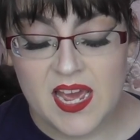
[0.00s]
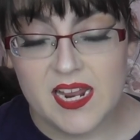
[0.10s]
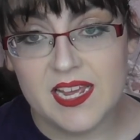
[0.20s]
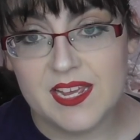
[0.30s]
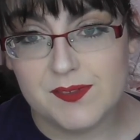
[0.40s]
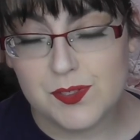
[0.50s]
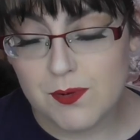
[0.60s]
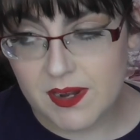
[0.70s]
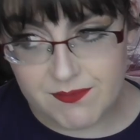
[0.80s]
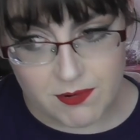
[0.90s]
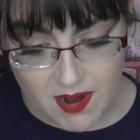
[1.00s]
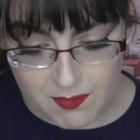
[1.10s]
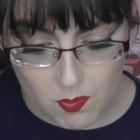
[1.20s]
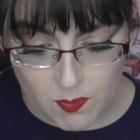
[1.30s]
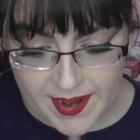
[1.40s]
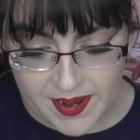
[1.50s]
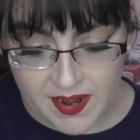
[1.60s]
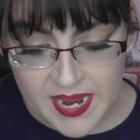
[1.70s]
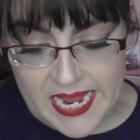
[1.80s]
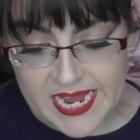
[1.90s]
It gives 24-hour wear.
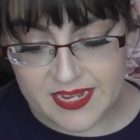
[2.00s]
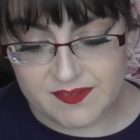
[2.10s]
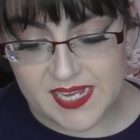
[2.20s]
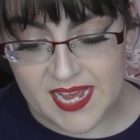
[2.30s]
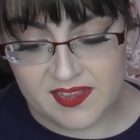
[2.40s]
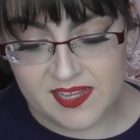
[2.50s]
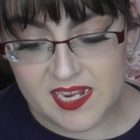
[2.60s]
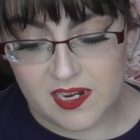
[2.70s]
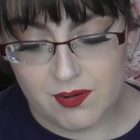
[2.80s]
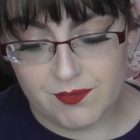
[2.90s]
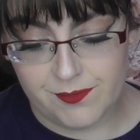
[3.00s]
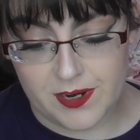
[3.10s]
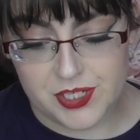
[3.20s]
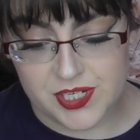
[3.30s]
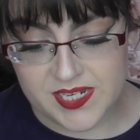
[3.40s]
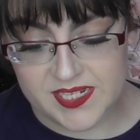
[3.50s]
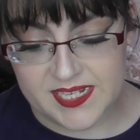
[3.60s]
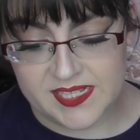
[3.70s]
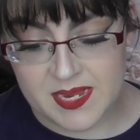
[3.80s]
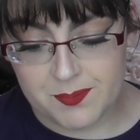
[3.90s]
It gives a healthy glow, fresh tint.
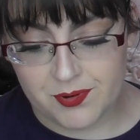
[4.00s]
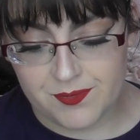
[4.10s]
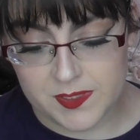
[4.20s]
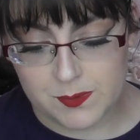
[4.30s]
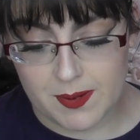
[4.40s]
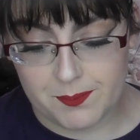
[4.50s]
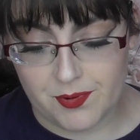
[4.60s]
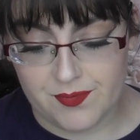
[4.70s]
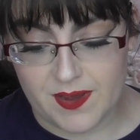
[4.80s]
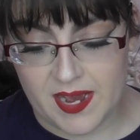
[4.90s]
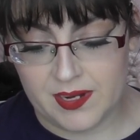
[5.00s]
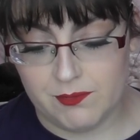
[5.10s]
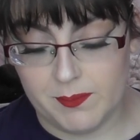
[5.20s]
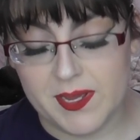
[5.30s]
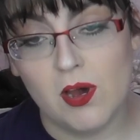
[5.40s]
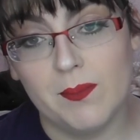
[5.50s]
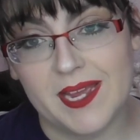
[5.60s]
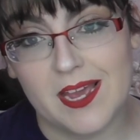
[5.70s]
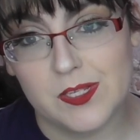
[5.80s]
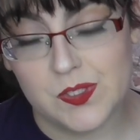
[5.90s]
It's heat proof and sweat proof, and it will be
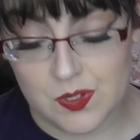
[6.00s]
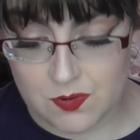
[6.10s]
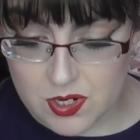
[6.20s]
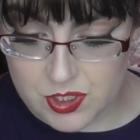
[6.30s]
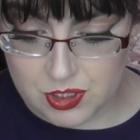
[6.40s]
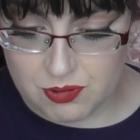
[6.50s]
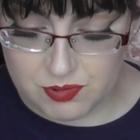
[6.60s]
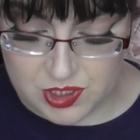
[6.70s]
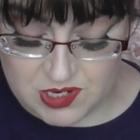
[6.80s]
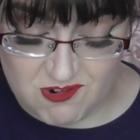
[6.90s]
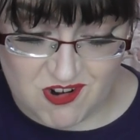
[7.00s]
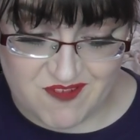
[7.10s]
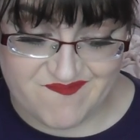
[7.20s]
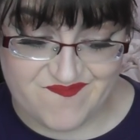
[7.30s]
coming soon to Dior.